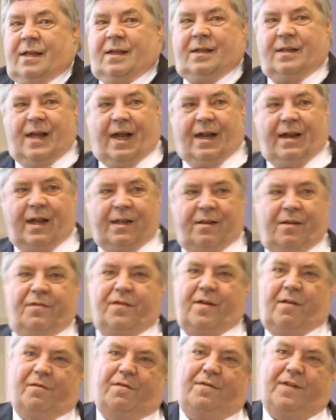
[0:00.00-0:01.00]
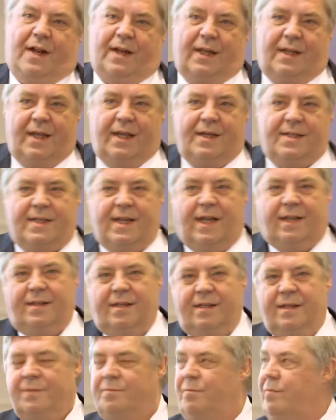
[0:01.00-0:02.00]
The director from Funk, he said,
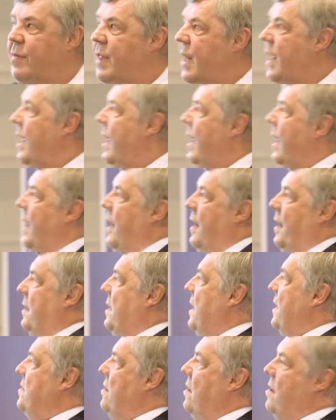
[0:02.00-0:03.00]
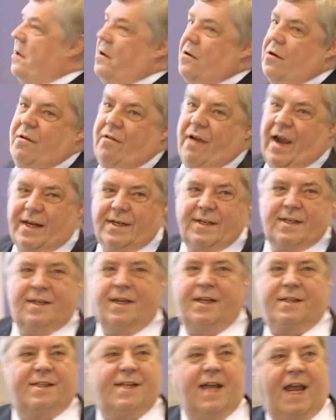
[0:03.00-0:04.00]
these are no cracks,
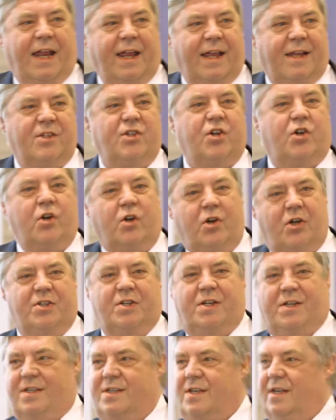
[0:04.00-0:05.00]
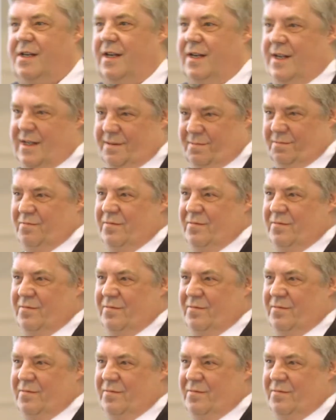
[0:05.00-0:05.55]
het zijn geen scheurtjes. Yeah?